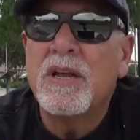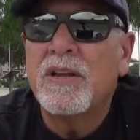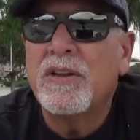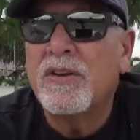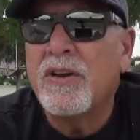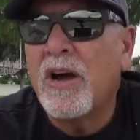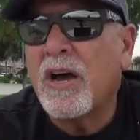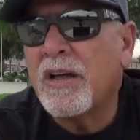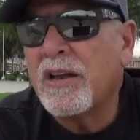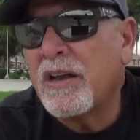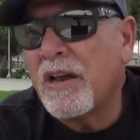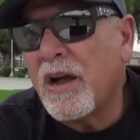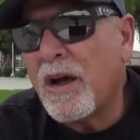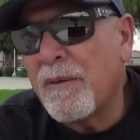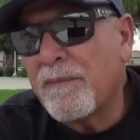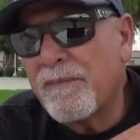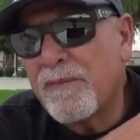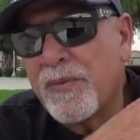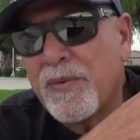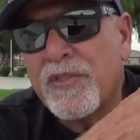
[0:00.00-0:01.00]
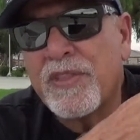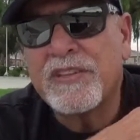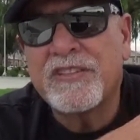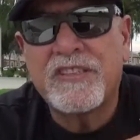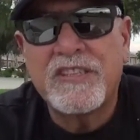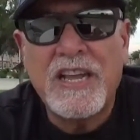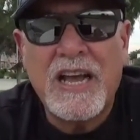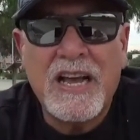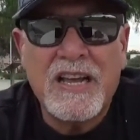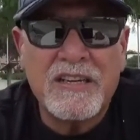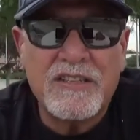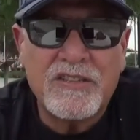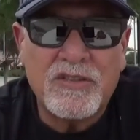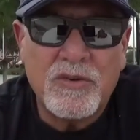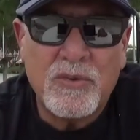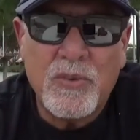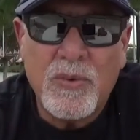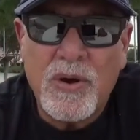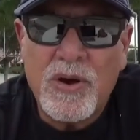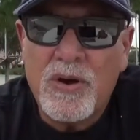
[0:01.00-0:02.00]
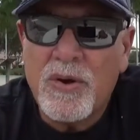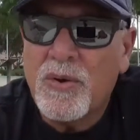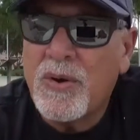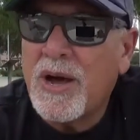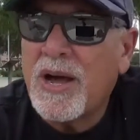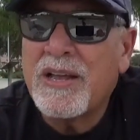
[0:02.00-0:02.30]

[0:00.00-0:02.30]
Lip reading: not up for the status quo.